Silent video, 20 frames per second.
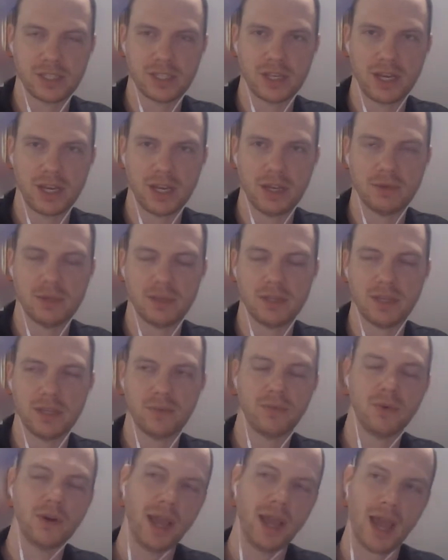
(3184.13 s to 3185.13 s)
time, and
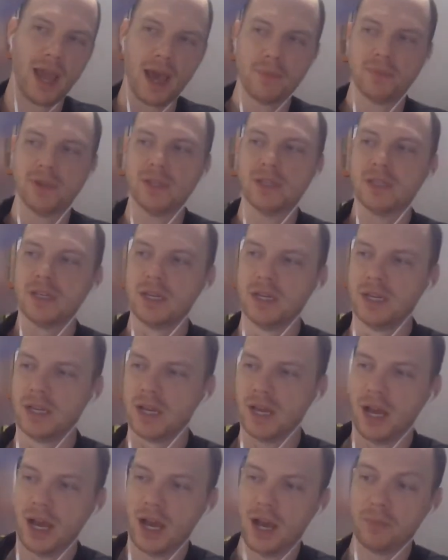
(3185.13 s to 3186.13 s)
what happened.
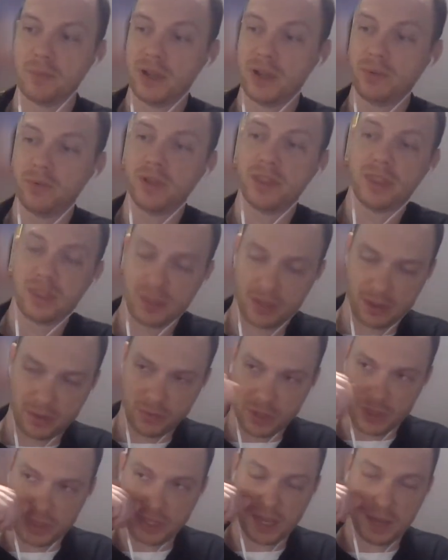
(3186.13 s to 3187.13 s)
But with
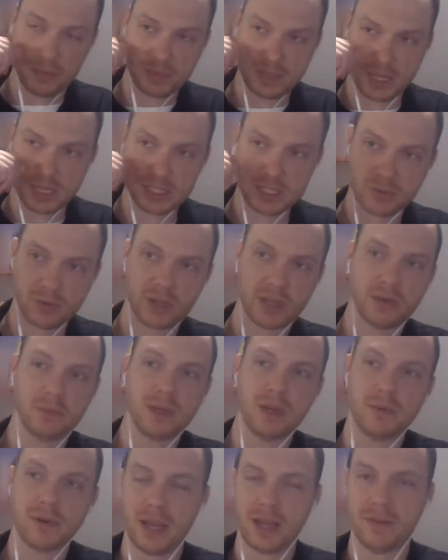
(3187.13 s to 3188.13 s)
the updates, we're going to be
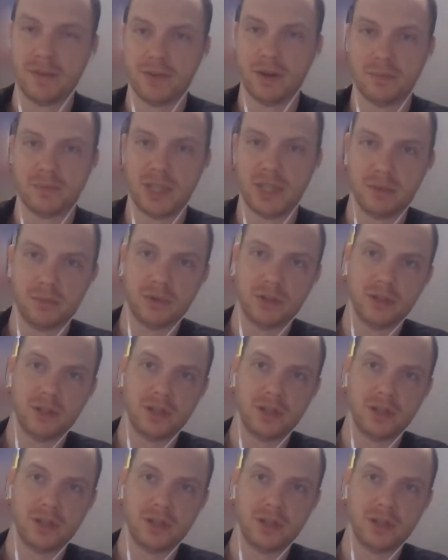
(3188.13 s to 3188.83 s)
able to have updatable